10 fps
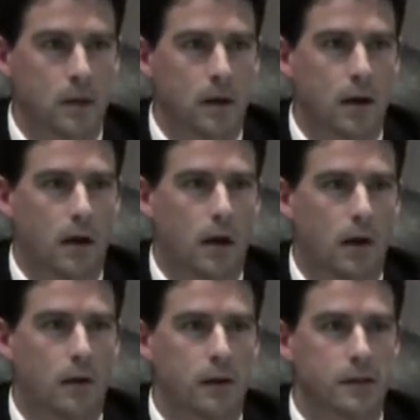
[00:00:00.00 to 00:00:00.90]

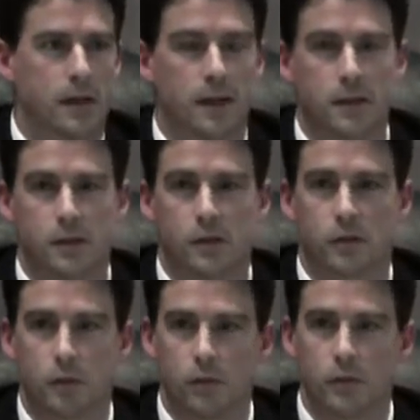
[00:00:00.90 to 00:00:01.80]
Our attendance at
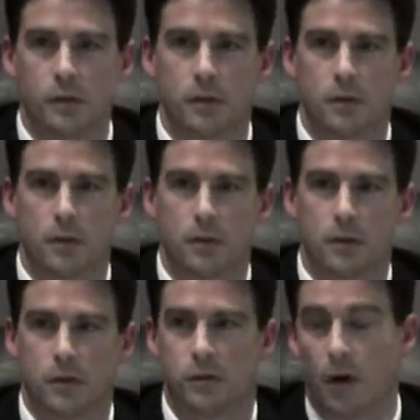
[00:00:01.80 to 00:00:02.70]
schools
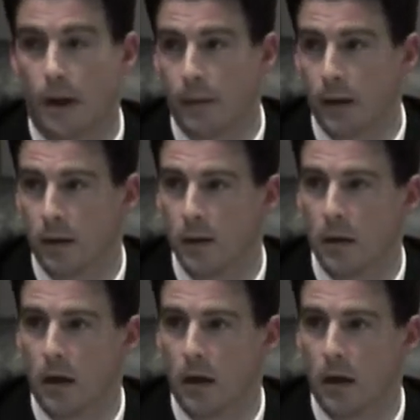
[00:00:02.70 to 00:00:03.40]
is dropping.